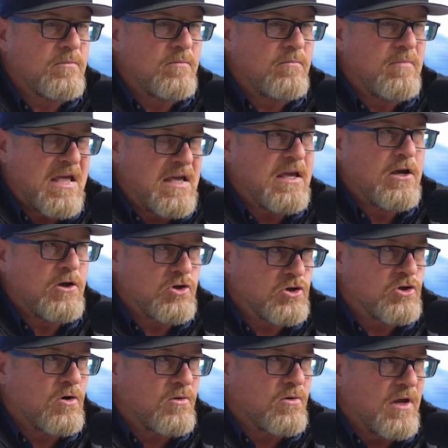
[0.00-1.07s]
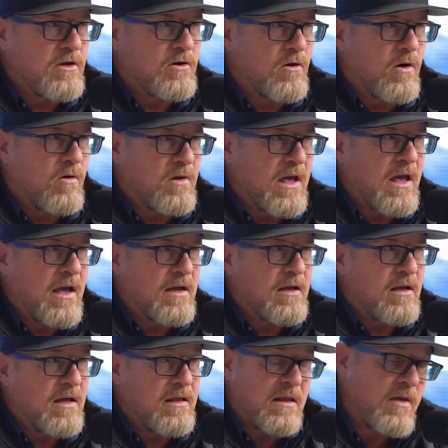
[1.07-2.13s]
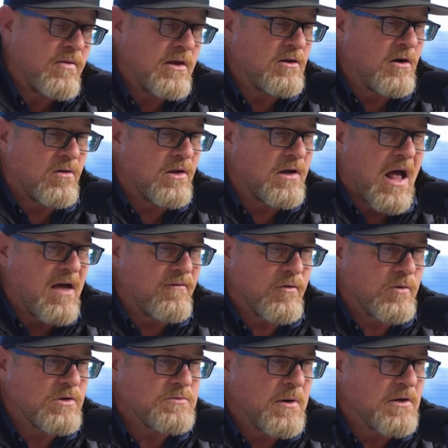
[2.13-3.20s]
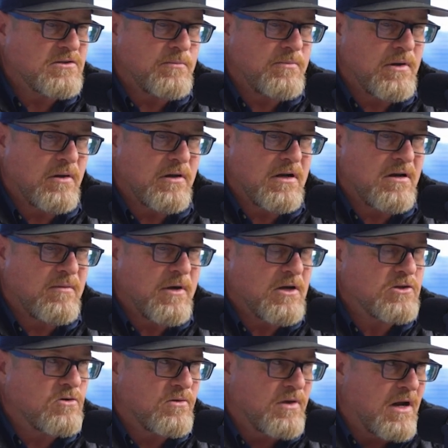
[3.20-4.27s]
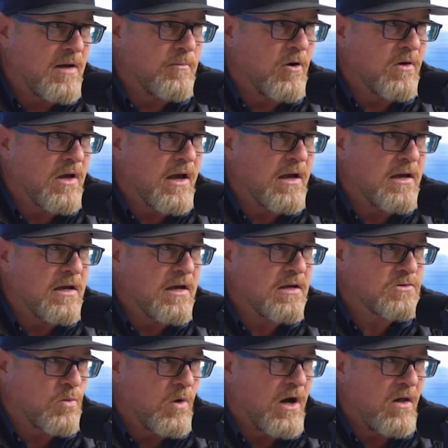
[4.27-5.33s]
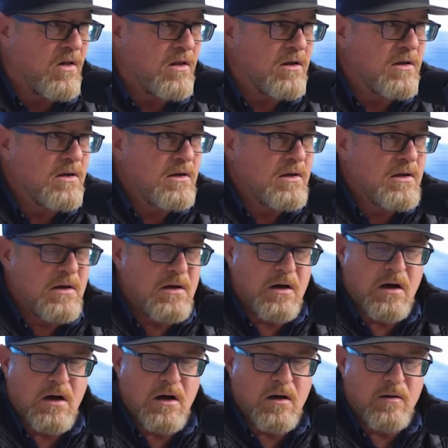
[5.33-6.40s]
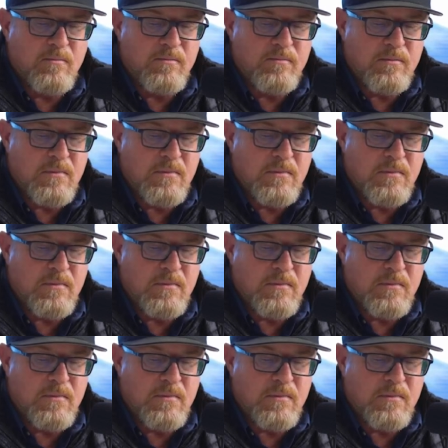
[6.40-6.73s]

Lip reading: making sure that you're okay. And then, look, I have a responsibility to make sure that I'm okay as well. And